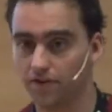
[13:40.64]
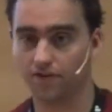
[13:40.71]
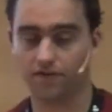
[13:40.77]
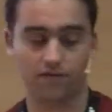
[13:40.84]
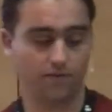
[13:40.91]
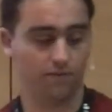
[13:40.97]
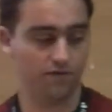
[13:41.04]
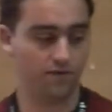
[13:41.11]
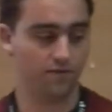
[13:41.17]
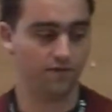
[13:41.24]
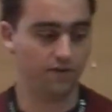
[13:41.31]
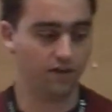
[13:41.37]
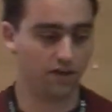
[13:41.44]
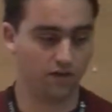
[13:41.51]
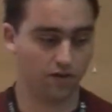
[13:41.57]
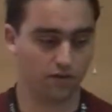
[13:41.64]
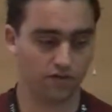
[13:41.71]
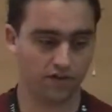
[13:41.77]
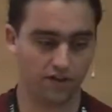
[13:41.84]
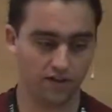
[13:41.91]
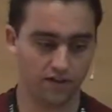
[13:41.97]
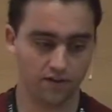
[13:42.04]
some Symfony code
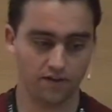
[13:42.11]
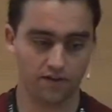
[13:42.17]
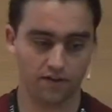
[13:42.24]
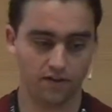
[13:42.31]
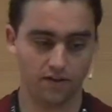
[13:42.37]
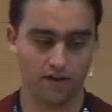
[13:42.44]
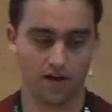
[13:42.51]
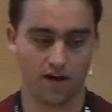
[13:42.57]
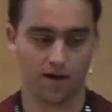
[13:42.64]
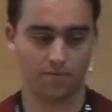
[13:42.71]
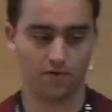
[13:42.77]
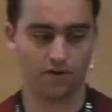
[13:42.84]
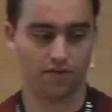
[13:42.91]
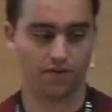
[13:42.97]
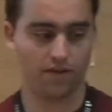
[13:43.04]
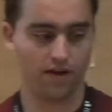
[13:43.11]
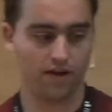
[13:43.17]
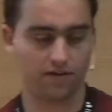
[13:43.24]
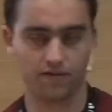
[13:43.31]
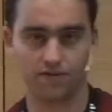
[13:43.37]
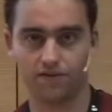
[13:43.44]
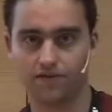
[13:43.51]
here. I'm not
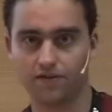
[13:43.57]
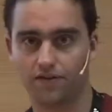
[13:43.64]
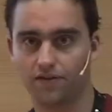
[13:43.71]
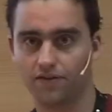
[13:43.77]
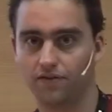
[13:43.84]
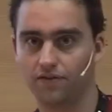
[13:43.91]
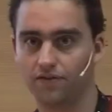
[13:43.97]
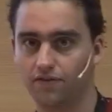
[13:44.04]
that uh,